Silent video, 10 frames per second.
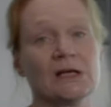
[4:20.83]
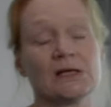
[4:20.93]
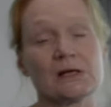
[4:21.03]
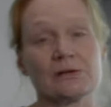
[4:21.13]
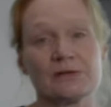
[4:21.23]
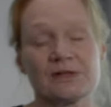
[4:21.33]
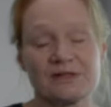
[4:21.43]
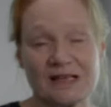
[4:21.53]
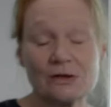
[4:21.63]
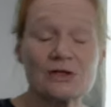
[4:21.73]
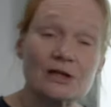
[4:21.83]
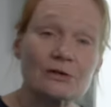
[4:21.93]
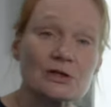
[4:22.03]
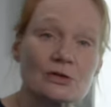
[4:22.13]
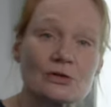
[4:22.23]
Now,
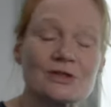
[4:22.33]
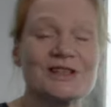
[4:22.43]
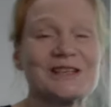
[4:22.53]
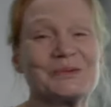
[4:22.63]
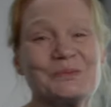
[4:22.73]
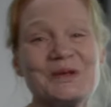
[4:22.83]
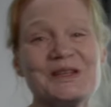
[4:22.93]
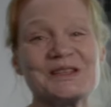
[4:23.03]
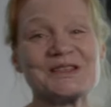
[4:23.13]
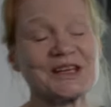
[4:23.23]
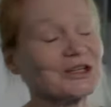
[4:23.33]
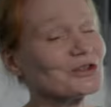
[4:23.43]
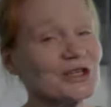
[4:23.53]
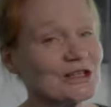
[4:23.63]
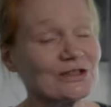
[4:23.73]
secondary source doesn't mean it's
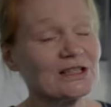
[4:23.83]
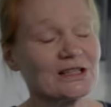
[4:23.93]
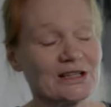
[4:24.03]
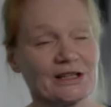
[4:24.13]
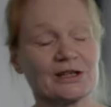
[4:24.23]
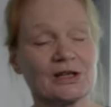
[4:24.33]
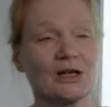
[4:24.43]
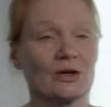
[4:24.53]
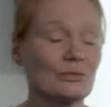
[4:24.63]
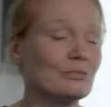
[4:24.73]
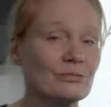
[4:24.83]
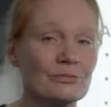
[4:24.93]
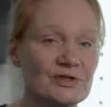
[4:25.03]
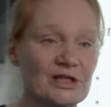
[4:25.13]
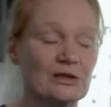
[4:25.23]
secondary, like
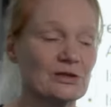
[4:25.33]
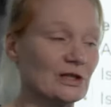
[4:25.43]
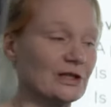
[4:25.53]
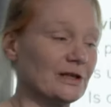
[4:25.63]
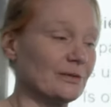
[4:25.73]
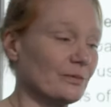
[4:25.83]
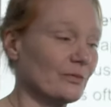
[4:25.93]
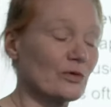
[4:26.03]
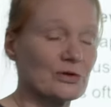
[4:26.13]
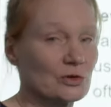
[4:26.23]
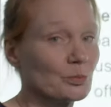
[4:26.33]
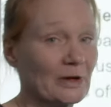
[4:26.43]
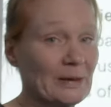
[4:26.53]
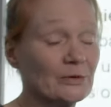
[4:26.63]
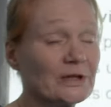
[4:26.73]
secondary versus
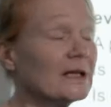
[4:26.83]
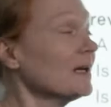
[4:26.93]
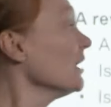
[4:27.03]
primary.